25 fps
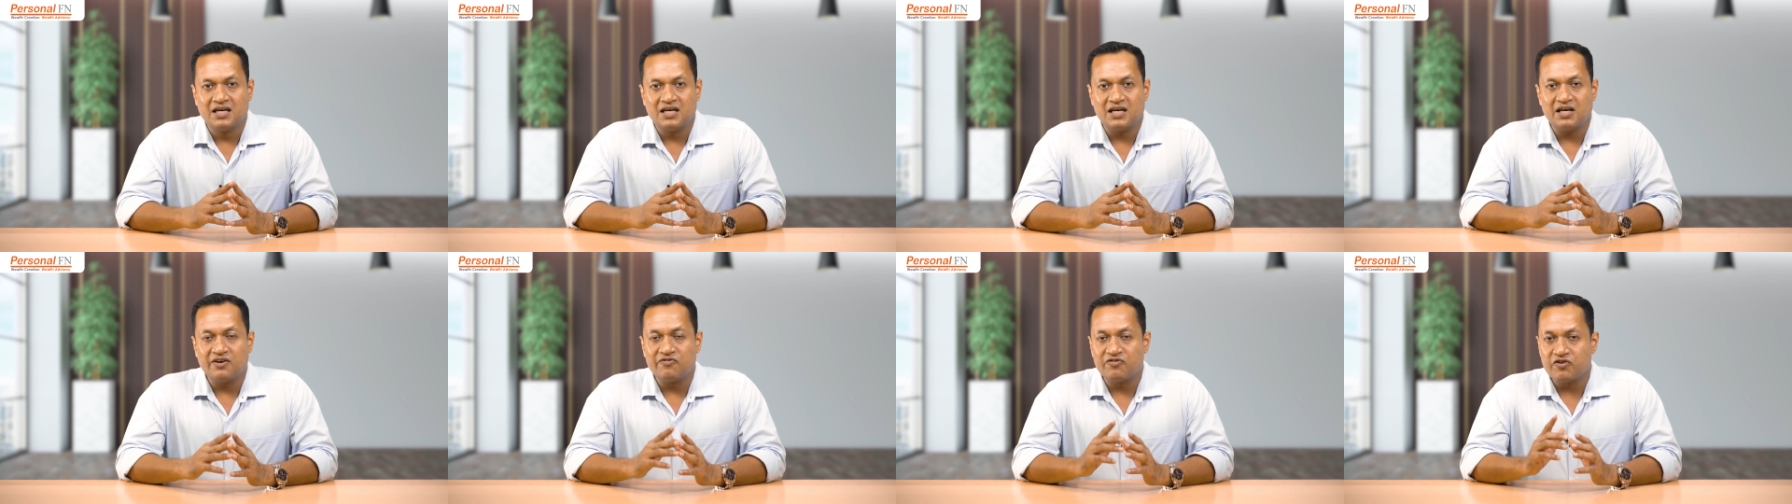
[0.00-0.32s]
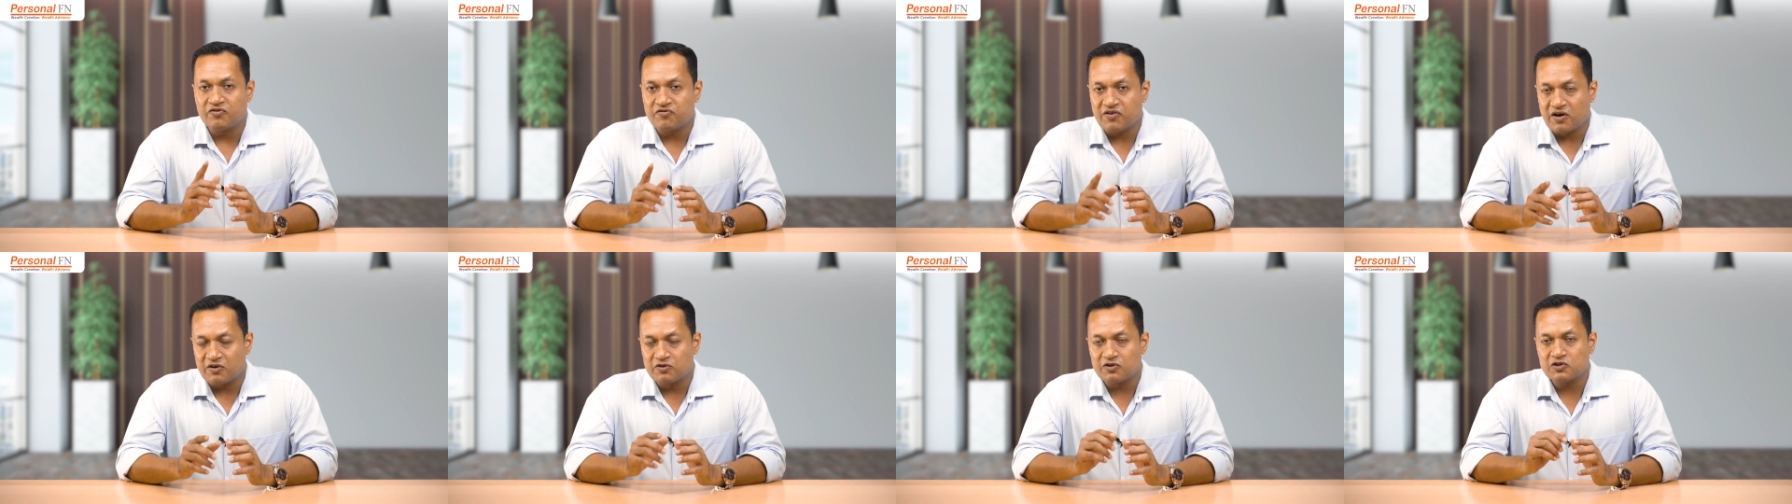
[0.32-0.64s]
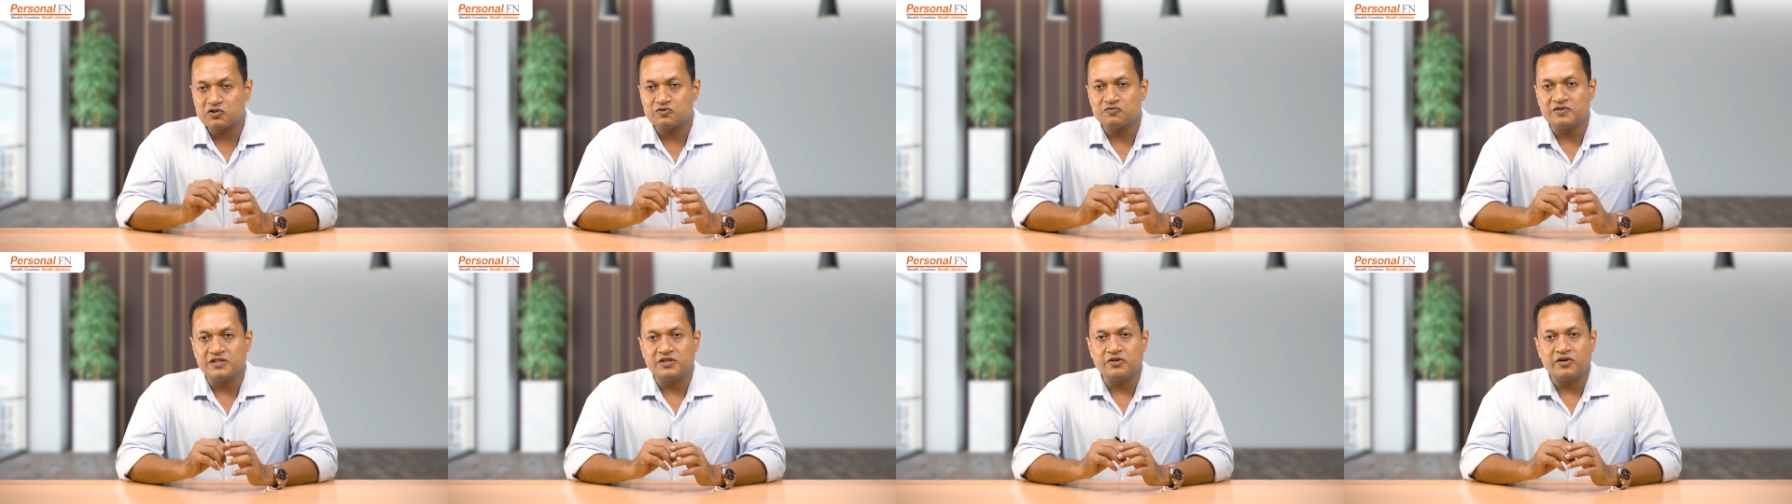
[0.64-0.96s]
If you found
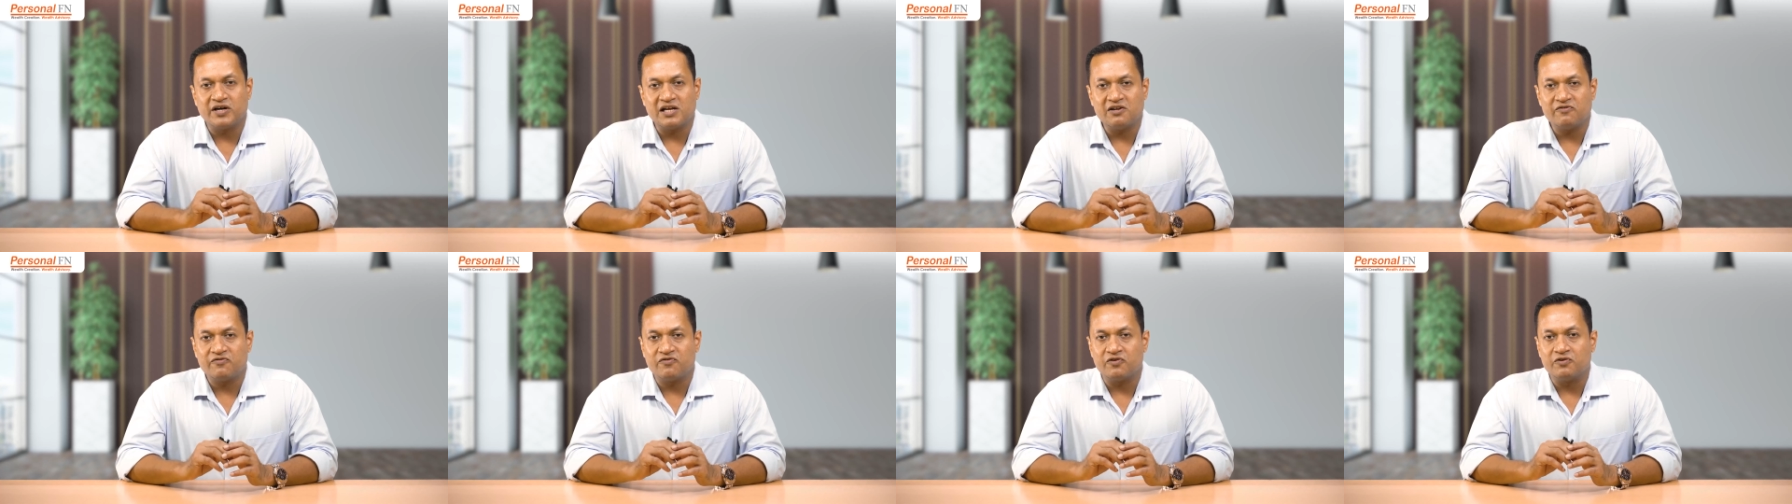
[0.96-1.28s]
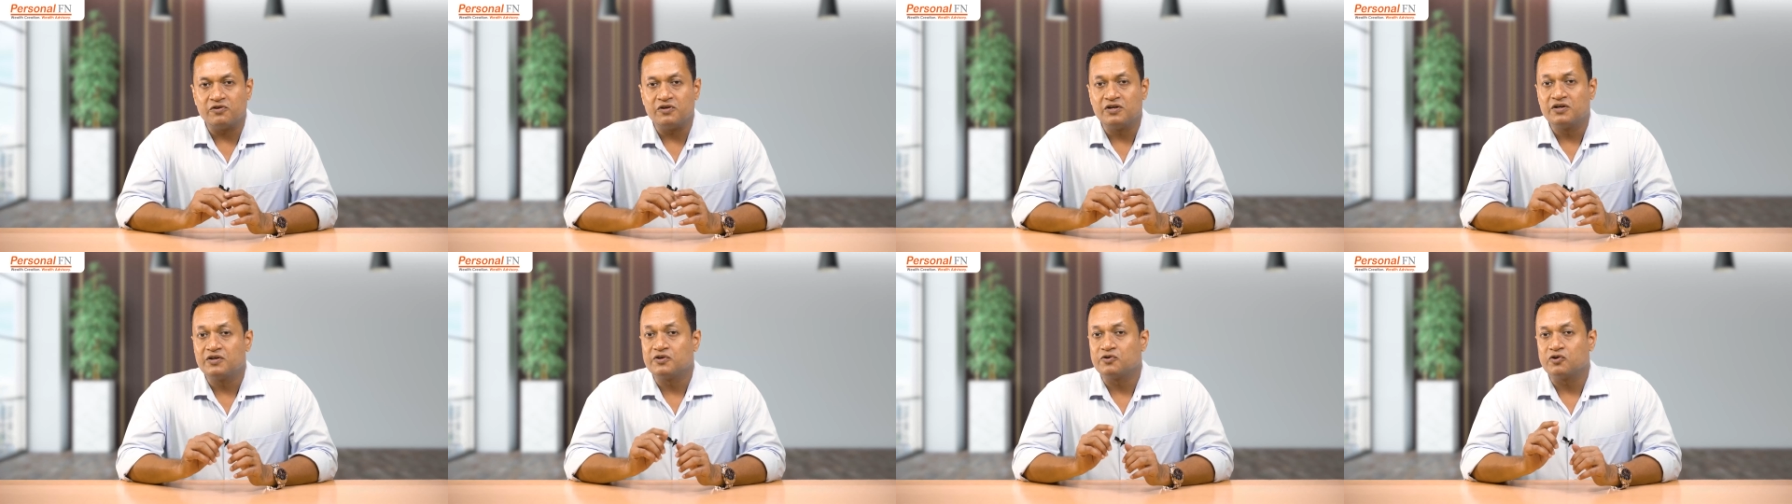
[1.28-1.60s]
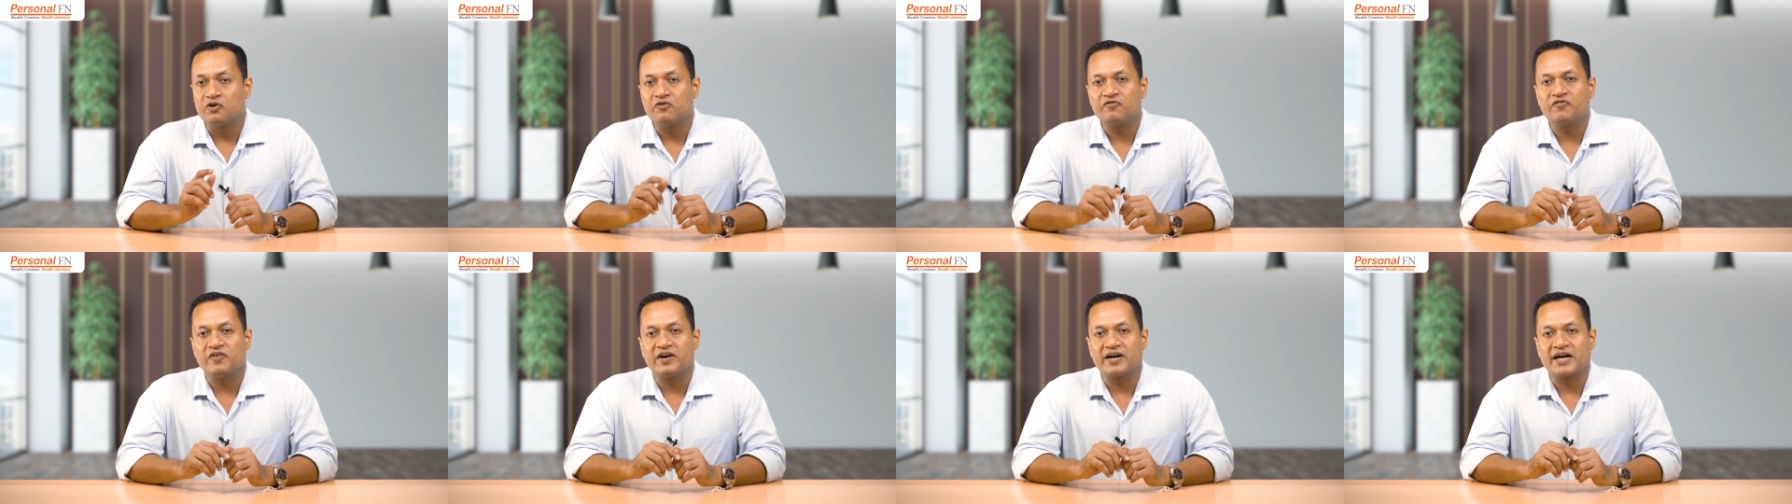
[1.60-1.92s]
this video helpful,
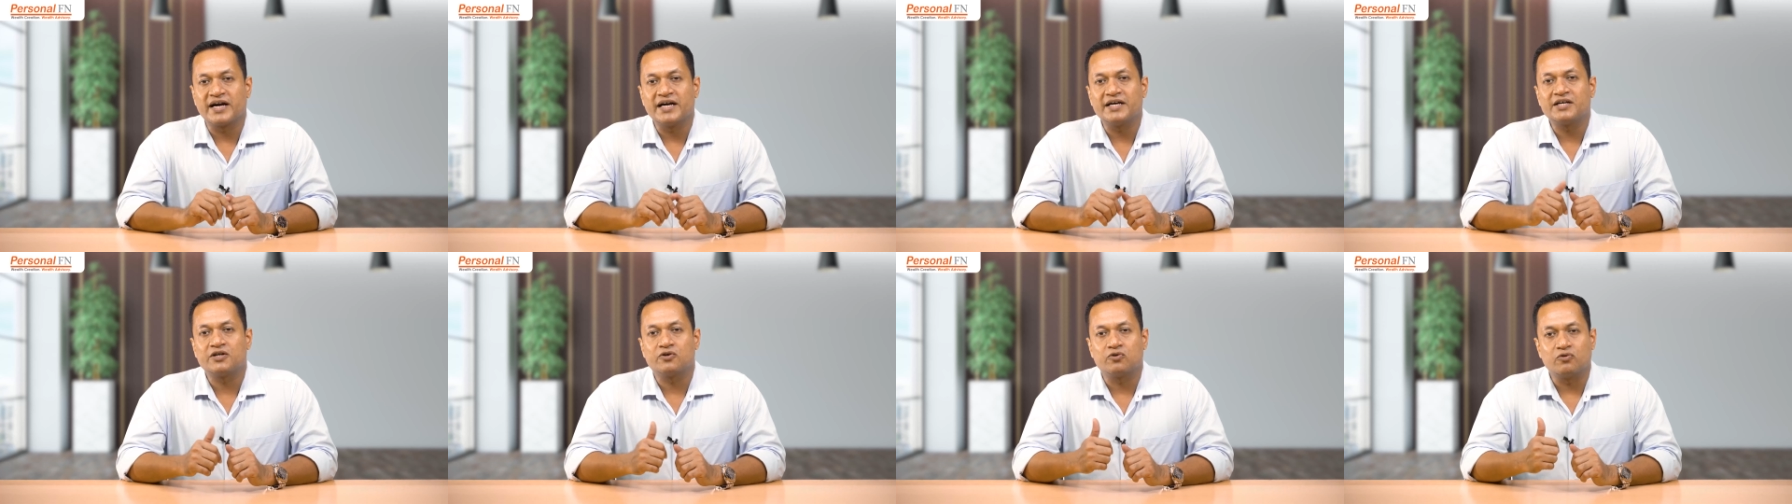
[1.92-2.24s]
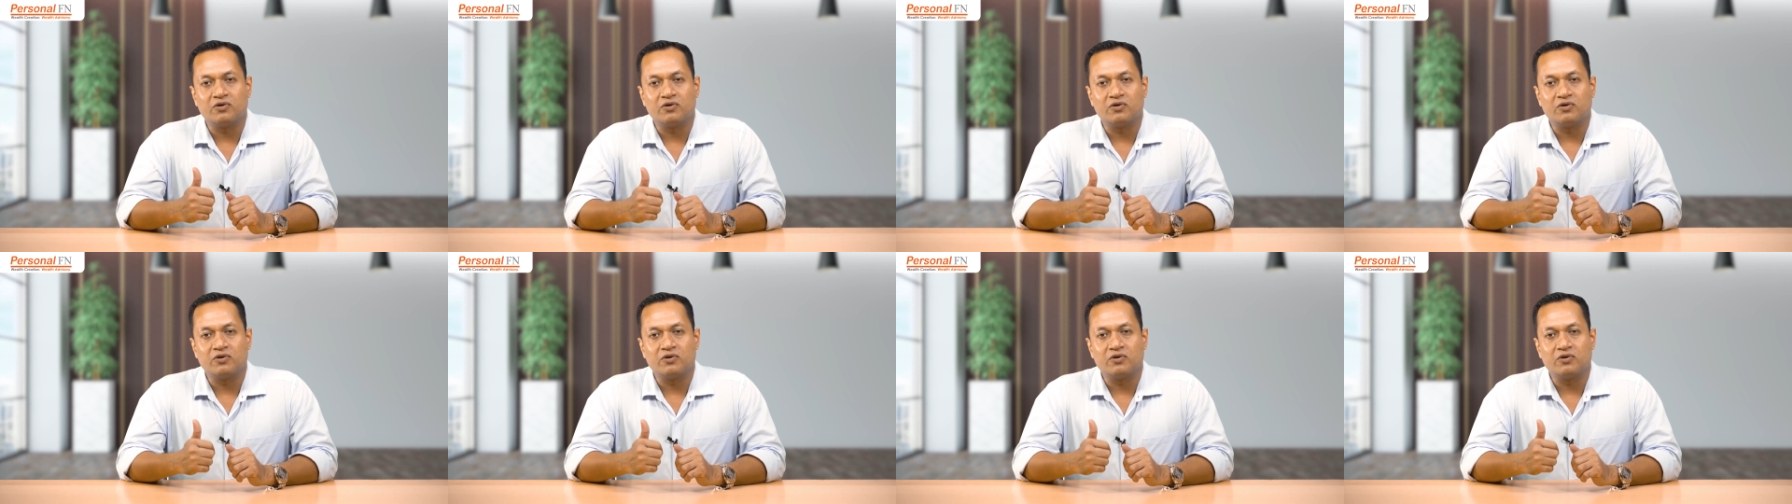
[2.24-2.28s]
don't forget